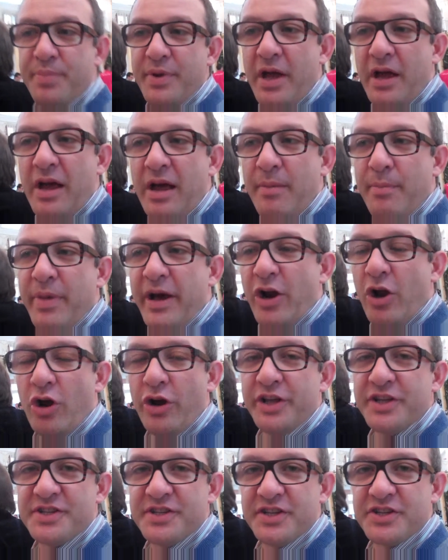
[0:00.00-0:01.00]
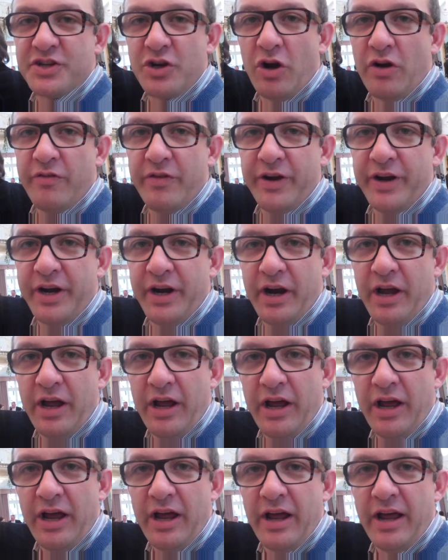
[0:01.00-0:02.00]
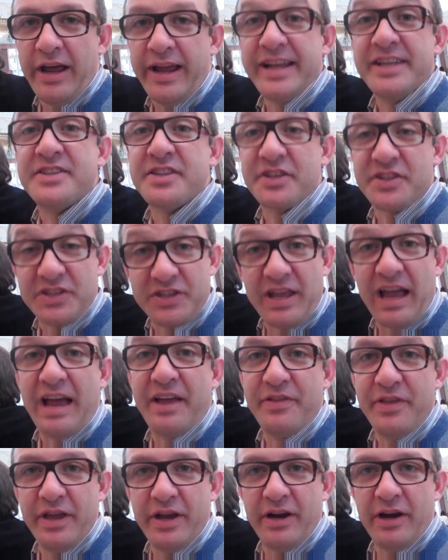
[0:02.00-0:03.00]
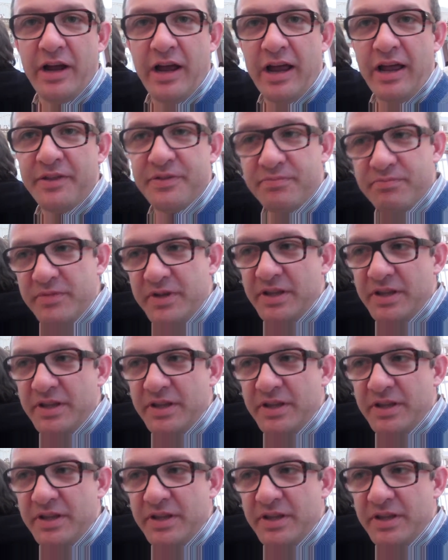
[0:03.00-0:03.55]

uh, Barolo is discovering, uh, it's studying uh,